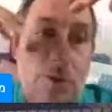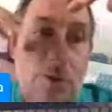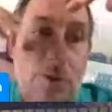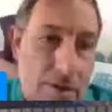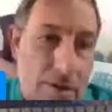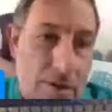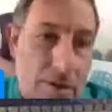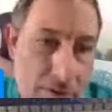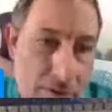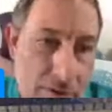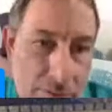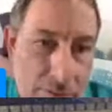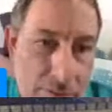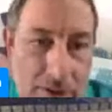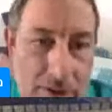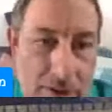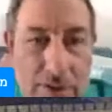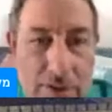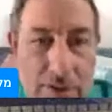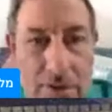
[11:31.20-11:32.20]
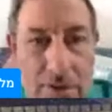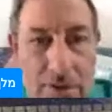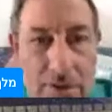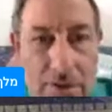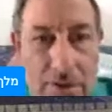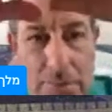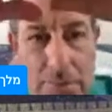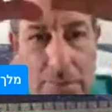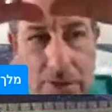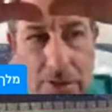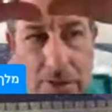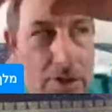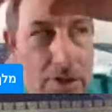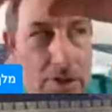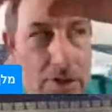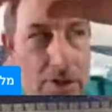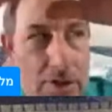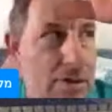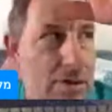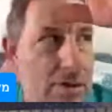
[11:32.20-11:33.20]
plays on words, or we can
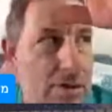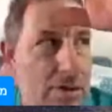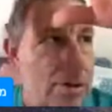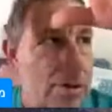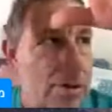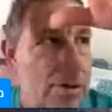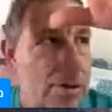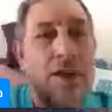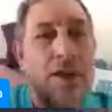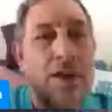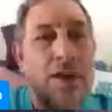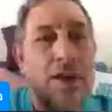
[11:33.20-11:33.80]
look at it a different way,